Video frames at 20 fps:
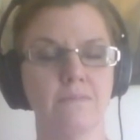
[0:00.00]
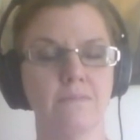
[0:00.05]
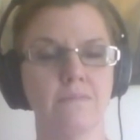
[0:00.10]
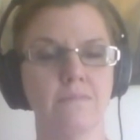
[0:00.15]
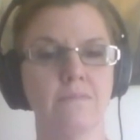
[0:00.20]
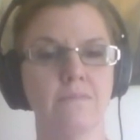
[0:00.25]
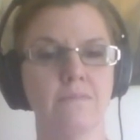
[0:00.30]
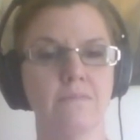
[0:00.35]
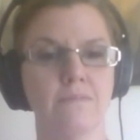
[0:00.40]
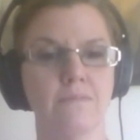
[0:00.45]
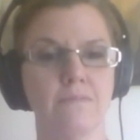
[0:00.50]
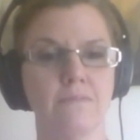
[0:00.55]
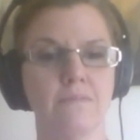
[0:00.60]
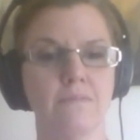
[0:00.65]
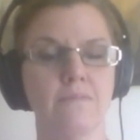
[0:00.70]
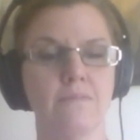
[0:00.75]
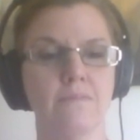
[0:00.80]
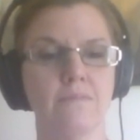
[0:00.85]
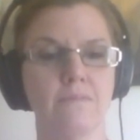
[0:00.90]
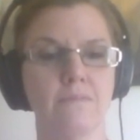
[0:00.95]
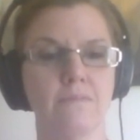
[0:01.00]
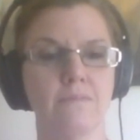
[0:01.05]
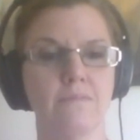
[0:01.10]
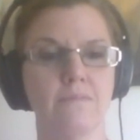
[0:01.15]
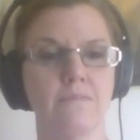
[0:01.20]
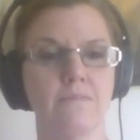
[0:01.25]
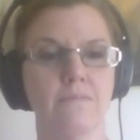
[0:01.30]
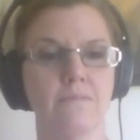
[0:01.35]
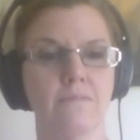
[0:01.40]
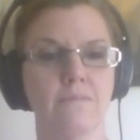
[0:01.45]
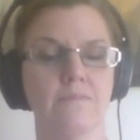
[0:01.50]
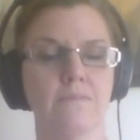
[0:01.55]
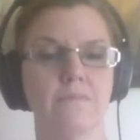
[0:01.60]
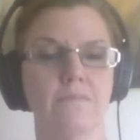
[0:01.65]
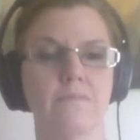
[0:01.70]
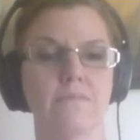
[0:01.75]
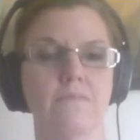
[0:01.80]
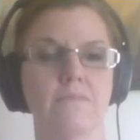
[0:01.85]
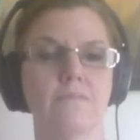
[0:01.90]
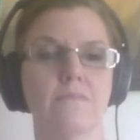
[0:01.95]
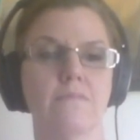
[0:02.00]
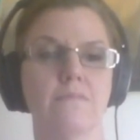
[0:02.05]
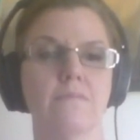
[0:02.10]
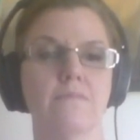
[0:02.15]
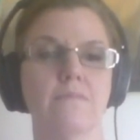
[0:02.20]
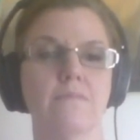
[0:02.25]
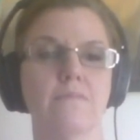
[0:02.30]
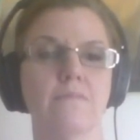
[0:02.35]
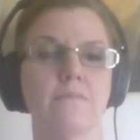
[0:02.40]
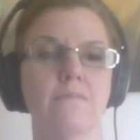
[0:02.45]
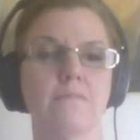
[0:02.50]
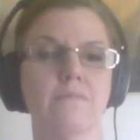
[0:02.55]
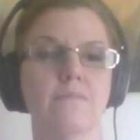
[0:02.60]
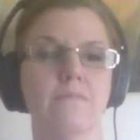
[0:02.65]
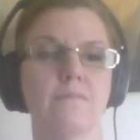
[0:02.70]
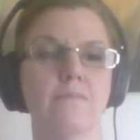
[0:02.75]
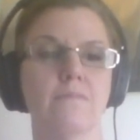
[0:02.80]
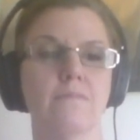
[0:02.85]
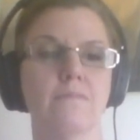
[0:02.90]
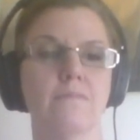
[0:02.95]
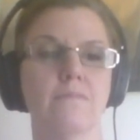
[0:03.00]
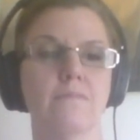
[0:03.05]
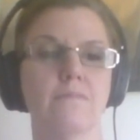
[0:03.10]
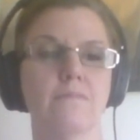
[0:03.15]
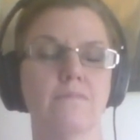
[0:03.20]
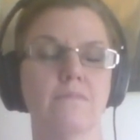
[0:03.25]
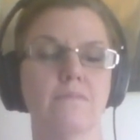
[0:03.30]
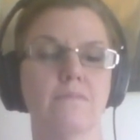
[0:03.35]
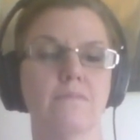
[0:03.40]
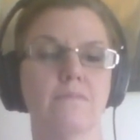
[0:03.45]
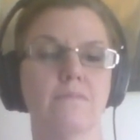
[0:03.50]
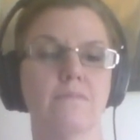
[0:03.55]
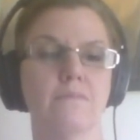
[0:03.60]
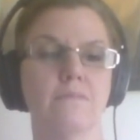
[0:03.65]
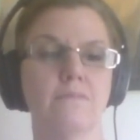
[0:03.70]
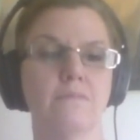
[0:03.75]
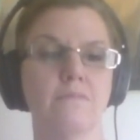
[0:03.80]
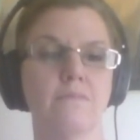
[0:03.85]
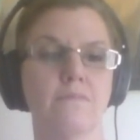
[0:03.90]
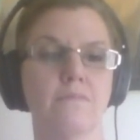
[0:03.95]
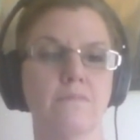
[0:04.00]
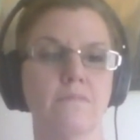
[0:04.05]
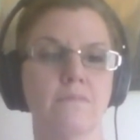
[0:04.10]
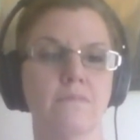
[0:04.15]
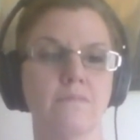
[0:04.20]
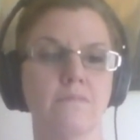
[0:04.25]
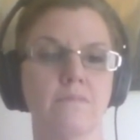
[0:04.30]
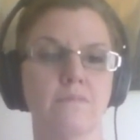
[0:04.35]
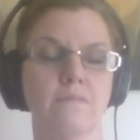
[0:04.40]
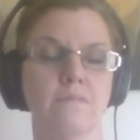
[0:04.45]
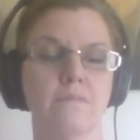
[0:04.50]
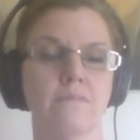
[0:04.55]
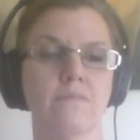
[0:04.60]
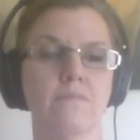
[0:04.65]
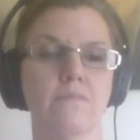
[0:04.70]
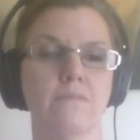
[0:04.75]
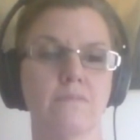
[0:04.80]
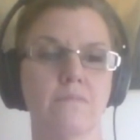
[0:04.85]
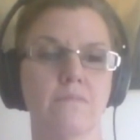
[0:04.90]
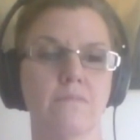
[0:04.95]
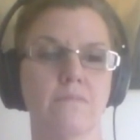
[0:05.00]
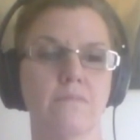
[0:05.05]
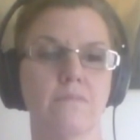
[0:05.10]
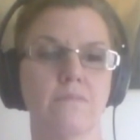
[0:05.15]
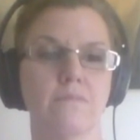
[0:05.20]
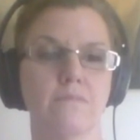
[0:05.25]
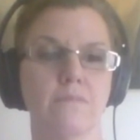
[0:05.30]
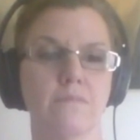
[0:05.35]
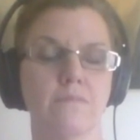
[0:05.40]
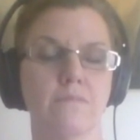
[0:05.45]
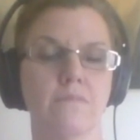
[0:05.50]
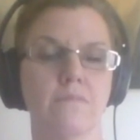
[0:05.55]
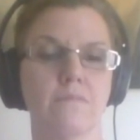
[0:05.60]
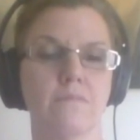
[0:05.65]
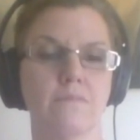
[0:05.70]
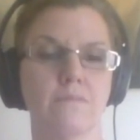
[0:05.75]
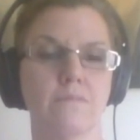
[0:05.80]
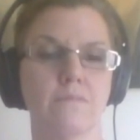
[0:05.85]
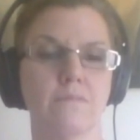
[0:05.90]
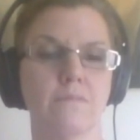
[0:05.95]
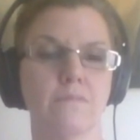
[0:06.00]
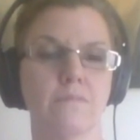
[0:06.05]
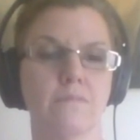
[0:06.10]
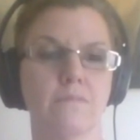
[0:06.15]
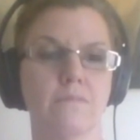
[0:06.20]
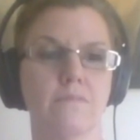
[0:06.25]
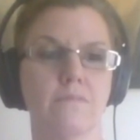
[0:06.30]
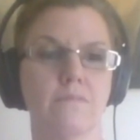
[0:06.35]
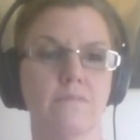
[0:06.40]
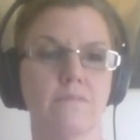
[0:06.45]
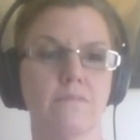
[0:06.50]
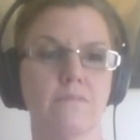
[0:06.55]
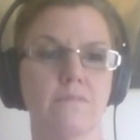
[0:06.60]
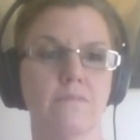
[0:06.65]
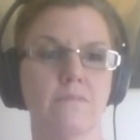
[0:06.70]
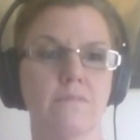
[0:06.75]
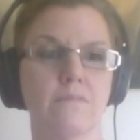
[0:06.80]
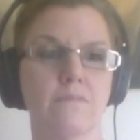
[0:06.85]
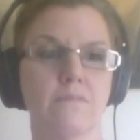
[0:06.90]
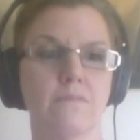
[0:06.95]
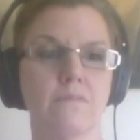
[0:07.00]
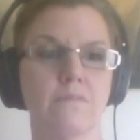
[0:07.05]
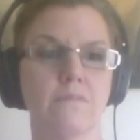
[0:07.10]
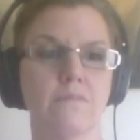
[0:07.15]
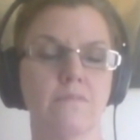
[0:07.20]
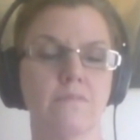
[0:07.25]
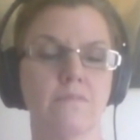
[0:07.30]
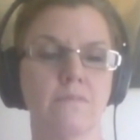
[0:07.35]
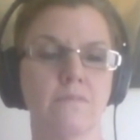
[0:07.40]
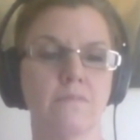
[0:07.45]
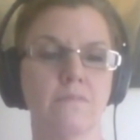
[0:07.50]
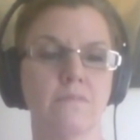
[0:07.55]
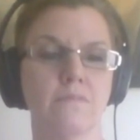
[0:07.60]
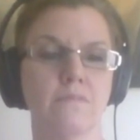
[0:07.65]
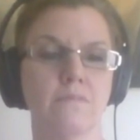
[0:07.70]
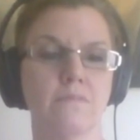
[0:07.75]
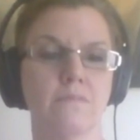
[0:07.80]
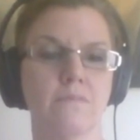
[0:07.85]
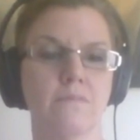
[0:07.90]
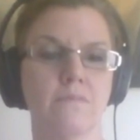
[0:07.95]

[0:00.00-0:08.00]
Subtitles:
No words are spoken by the person on screen.